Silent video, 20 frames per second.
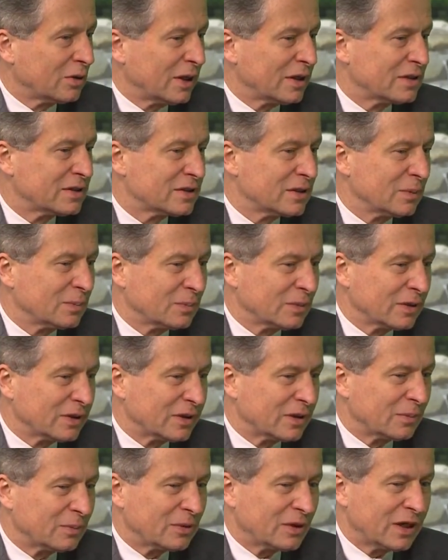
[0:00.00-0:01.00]
quite simply
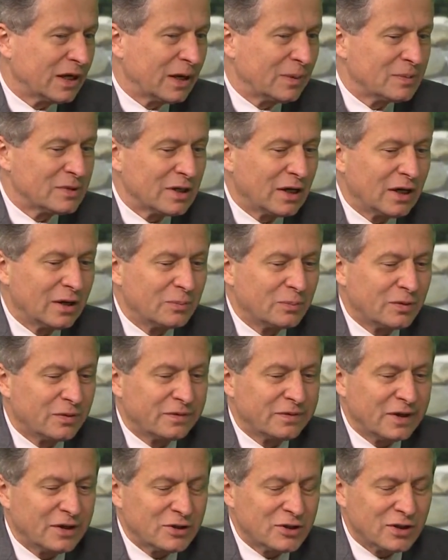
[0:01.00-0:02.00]
and perhaps
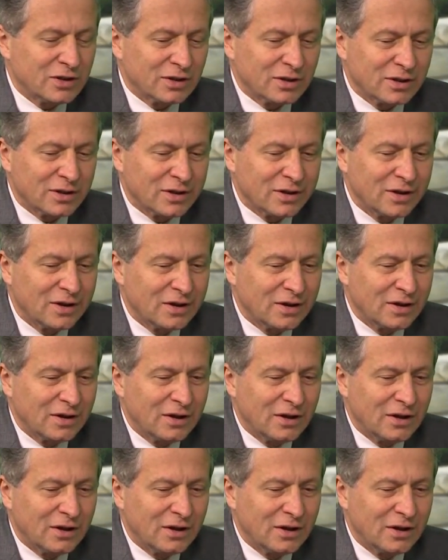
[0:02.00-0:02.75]
unprofessionally,